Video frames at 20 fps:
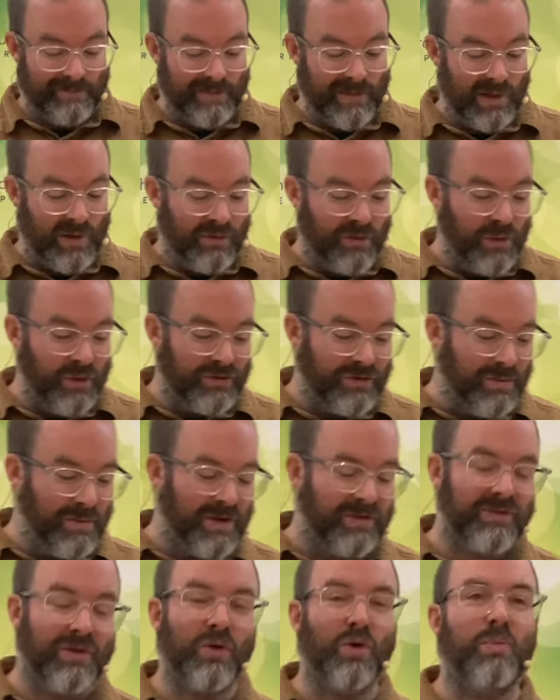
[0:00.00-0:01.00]
Of course, they
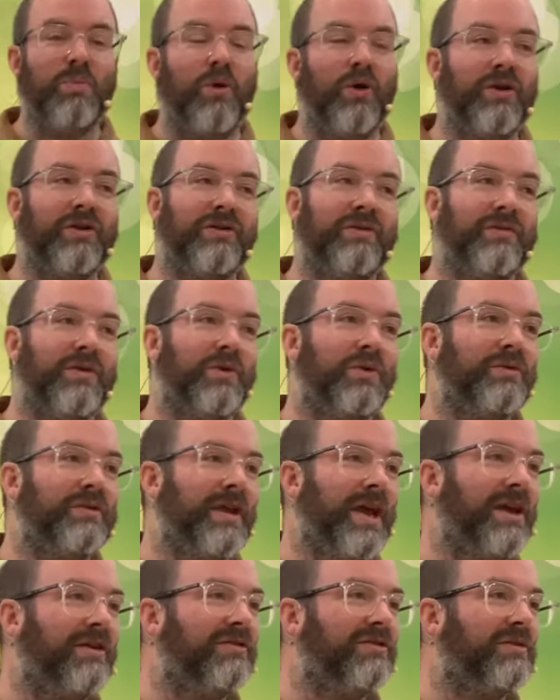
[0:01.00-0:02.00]
missed the whole point of the Old
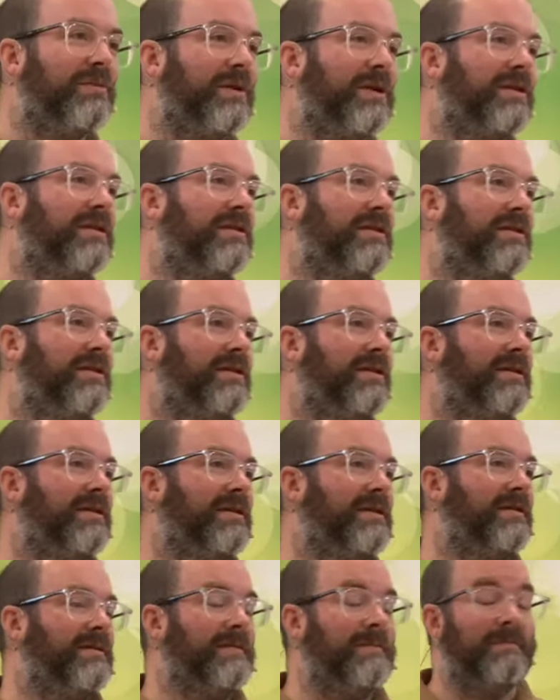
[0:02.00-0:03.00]
Testament,
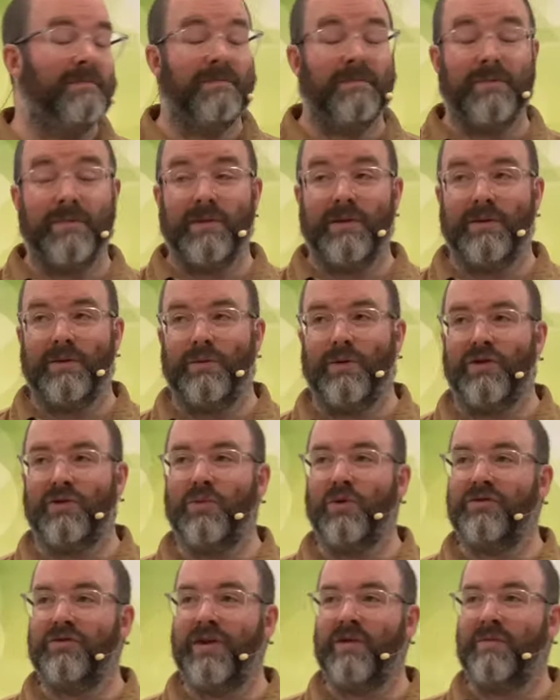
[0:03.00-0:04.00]
which wasn't